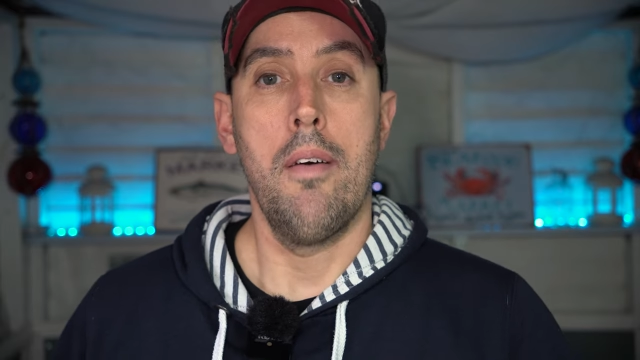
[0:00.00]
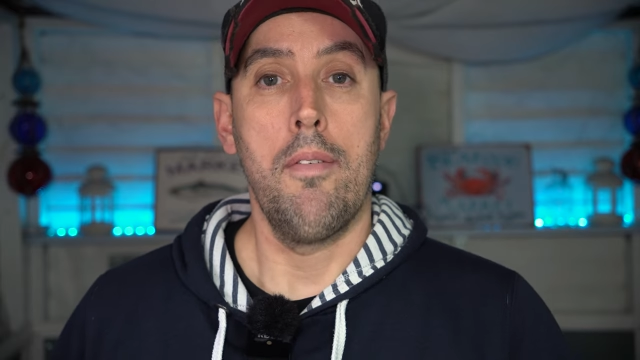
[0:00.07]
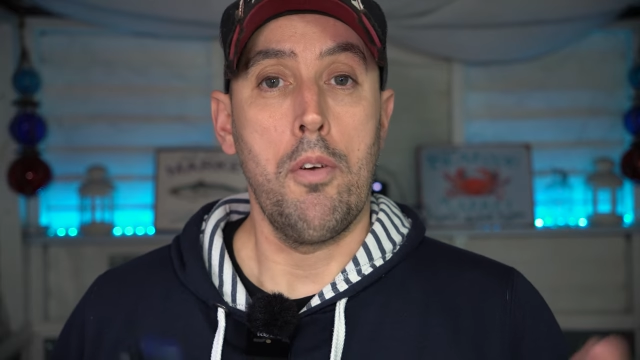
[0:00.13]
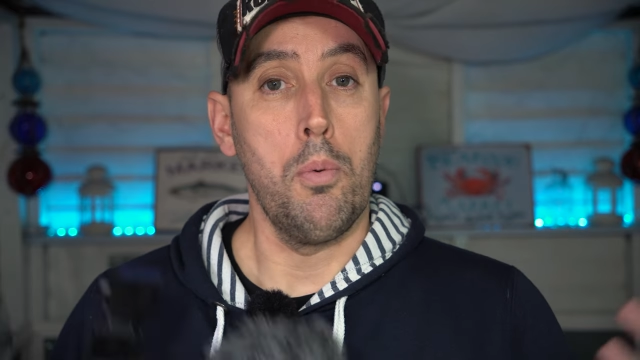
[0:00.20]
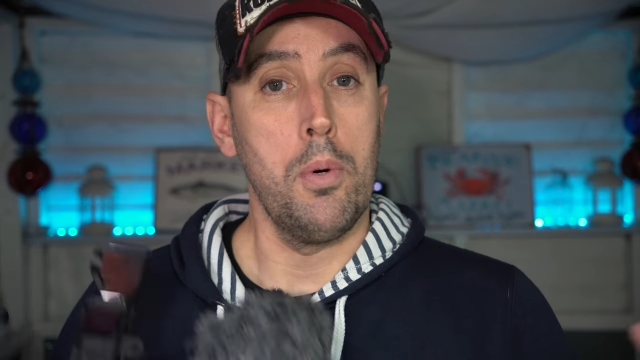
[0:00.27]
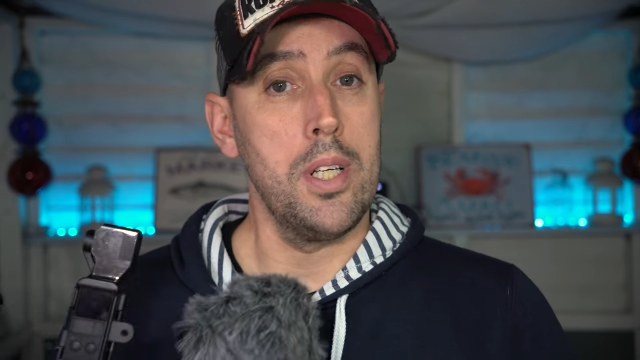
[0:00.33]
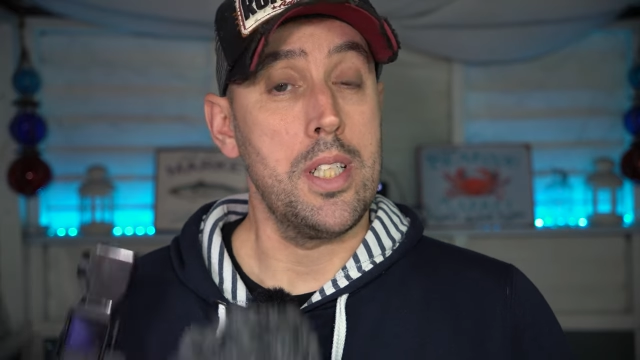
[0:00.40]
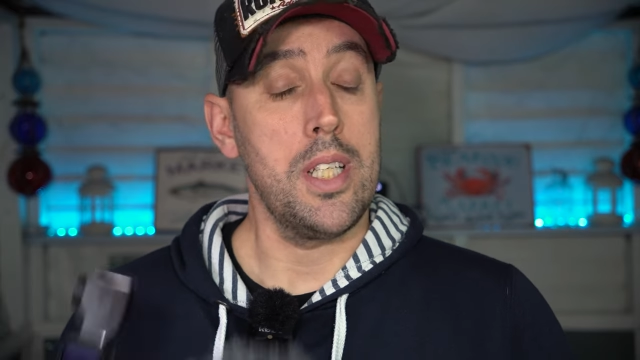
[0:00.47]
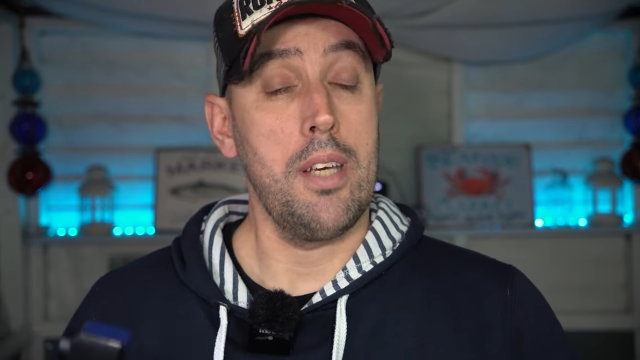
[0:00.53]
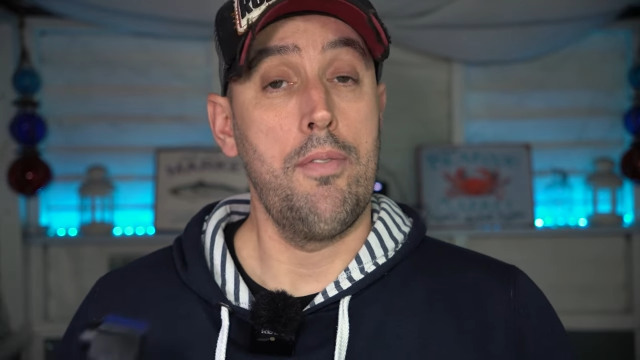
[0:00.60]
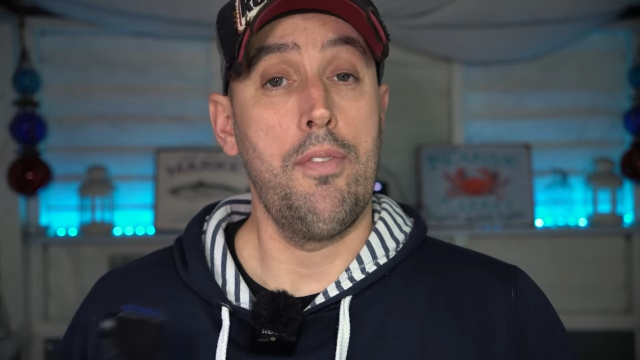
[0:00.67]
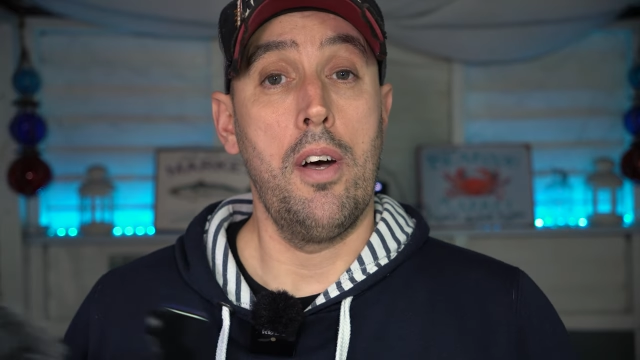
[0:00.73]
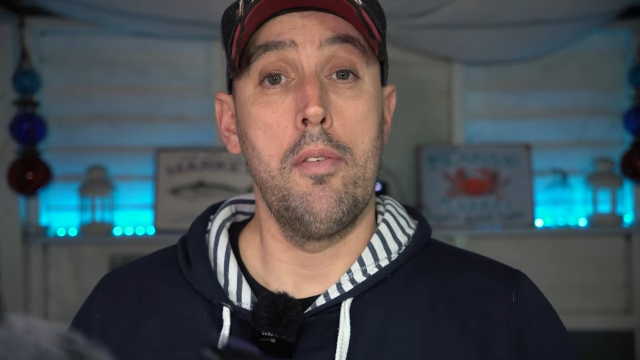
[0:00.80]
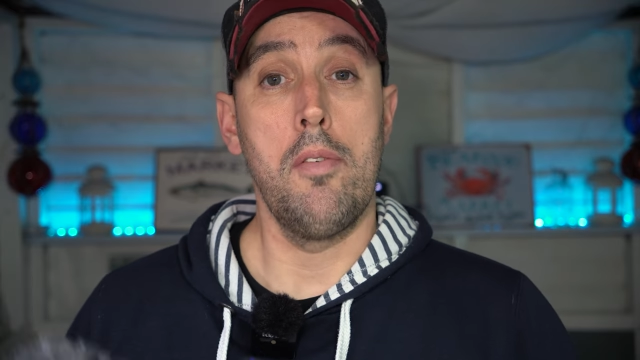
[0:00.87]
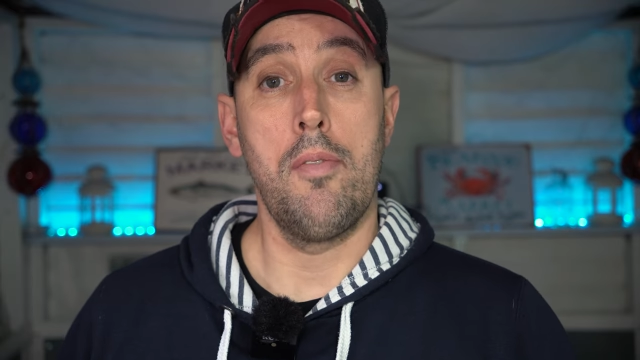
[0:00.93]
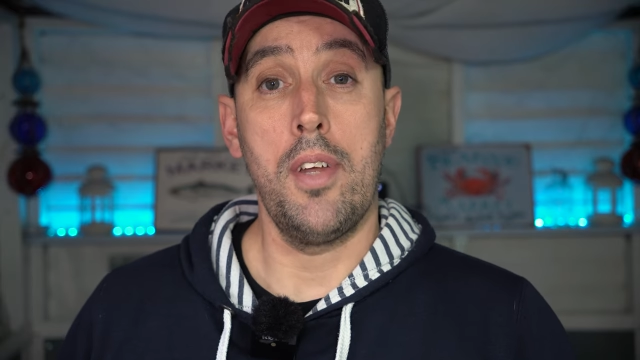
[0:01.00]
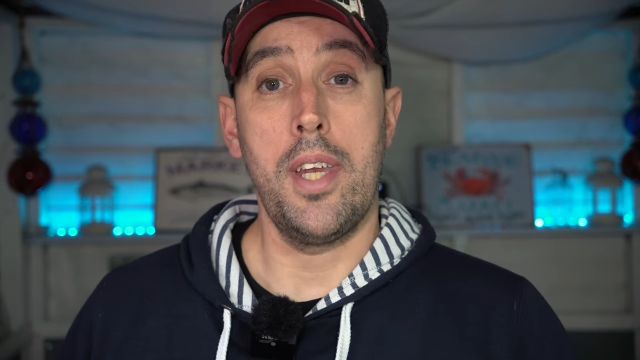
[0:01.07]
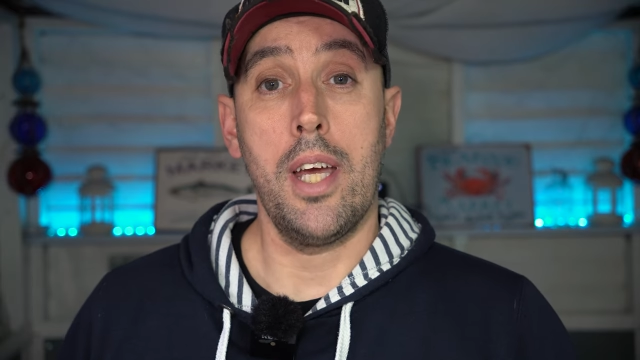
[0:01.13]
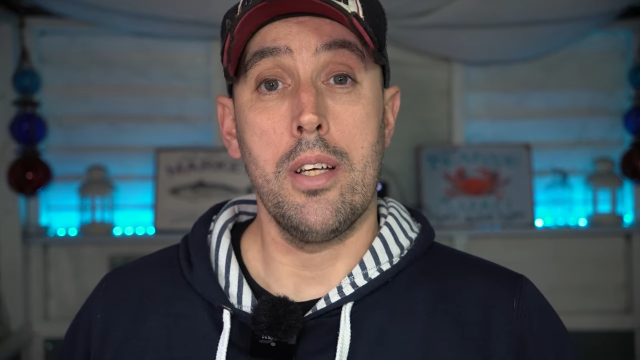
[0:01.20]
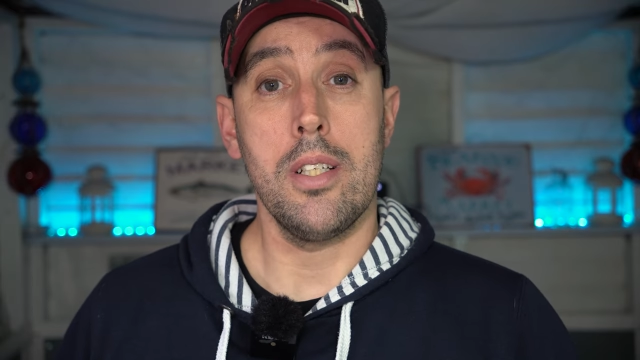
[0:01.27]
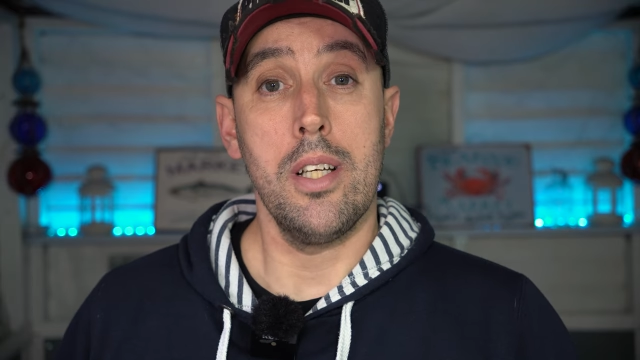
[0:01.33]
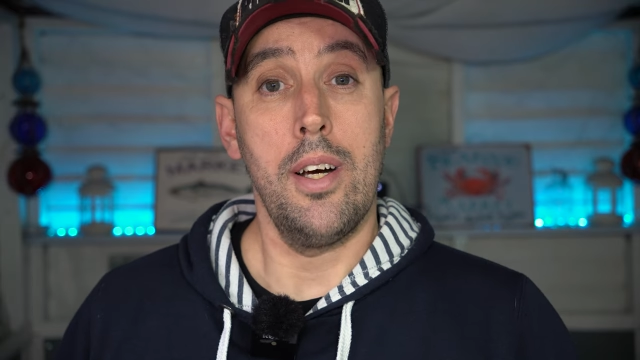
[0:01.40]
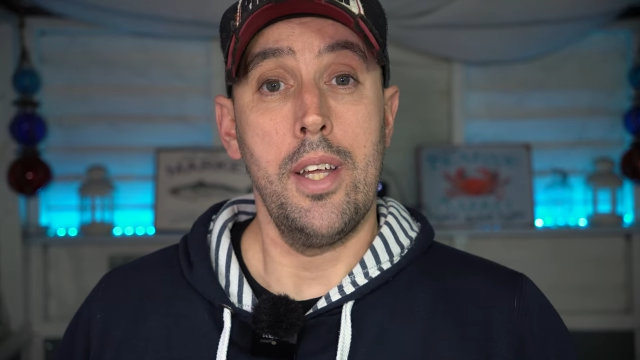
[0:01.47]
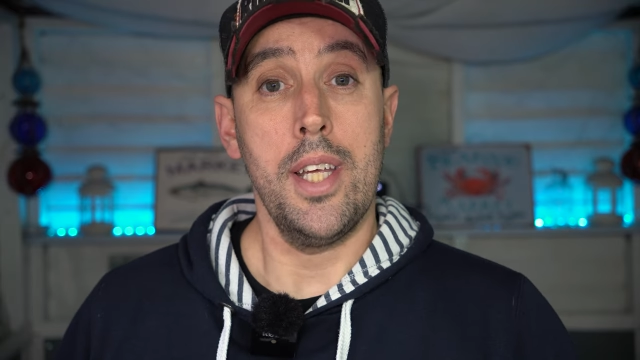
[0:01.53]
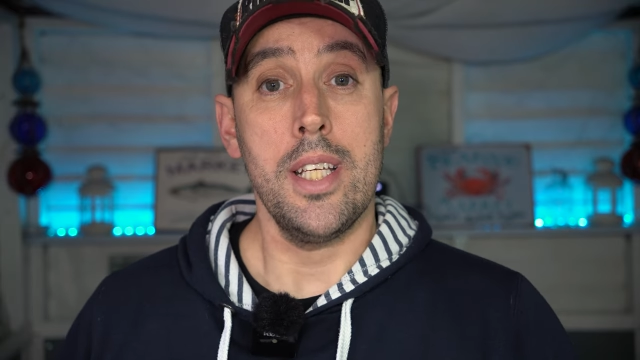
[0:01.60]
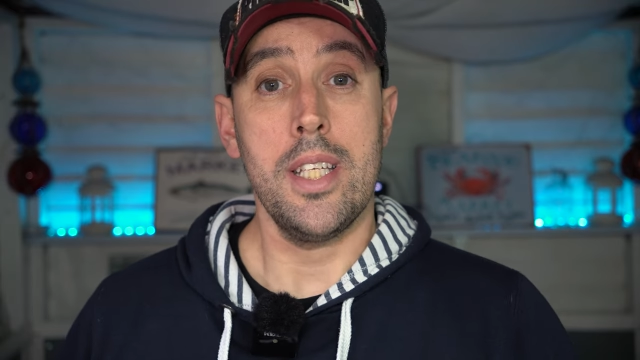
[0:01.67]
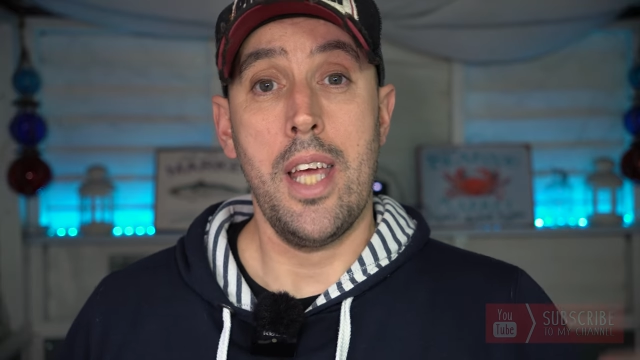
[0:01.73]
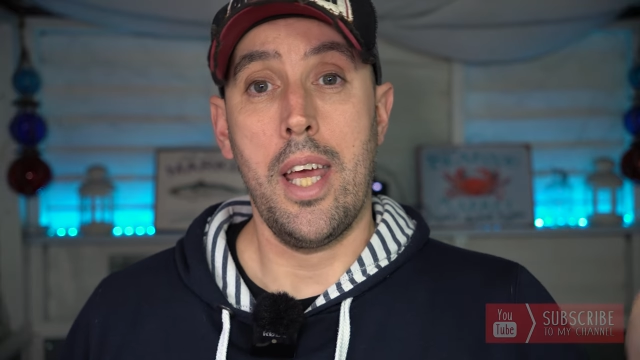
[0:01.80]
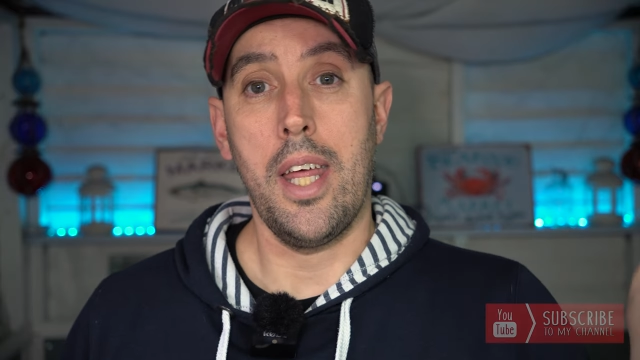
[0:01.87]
If you want to see further videos like this,